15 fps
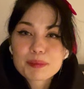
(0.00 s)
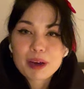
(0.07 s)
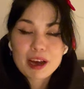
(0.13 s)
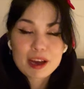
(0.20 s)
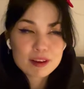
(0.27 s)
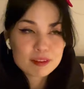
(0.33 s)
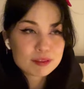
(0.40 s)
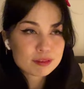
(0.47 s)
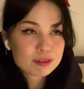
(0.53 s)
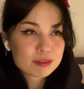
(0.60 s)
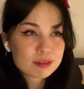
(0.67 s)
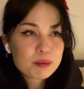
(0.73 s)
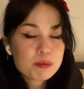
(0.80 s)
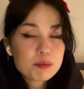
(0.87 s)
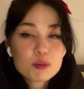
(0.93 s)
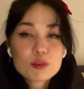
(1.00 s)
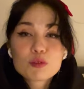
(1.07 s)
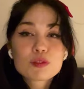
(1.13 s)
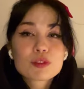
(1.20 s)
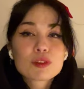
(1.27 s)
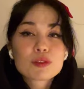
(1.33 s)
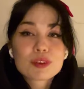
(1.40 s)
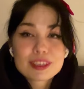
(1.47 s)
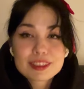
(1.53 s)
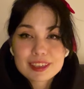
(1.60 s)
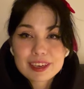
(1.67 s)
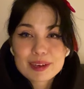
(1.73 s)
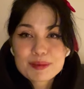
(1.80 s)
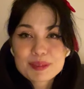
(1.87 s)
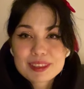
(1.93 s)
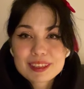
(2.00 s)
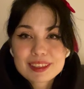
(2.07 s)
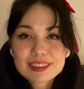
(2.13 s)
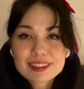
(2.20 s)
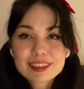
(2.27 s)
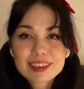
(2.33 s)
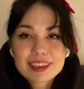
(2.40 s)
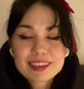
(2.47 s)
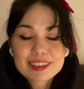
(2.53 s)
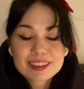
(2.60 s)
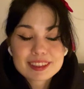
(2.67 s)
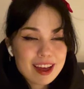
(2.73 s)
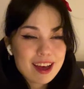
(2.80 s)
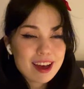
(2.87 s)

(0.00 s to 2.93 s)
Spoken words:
I've moved 3 times this year.